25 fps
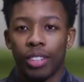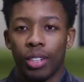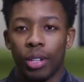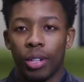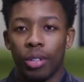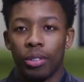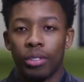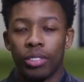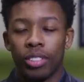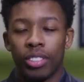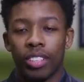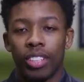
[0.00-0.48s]

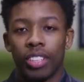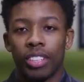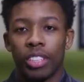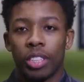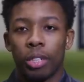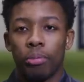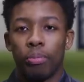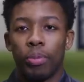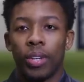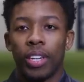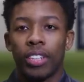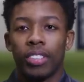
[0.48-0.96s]
Obviously, it's
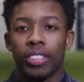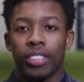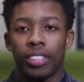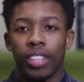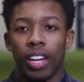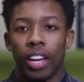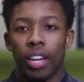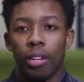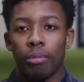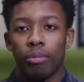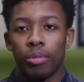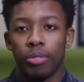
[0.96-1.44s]
a big
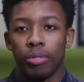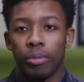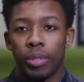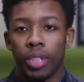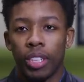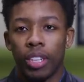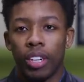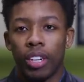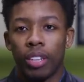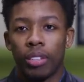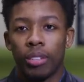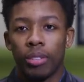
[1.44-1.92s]
step for
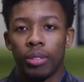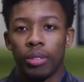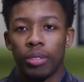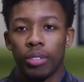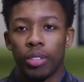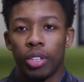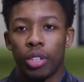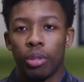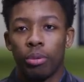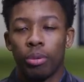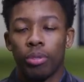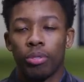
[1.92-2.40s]
me now,
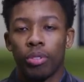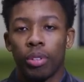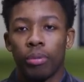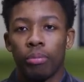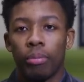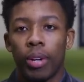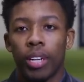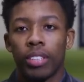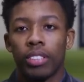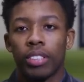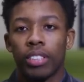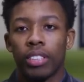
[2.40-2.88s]
coming
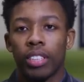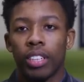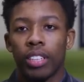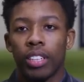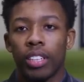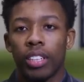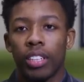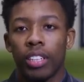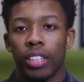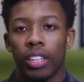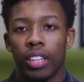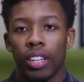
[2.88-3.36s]
from Man
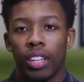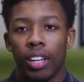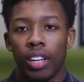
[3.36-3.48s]
City.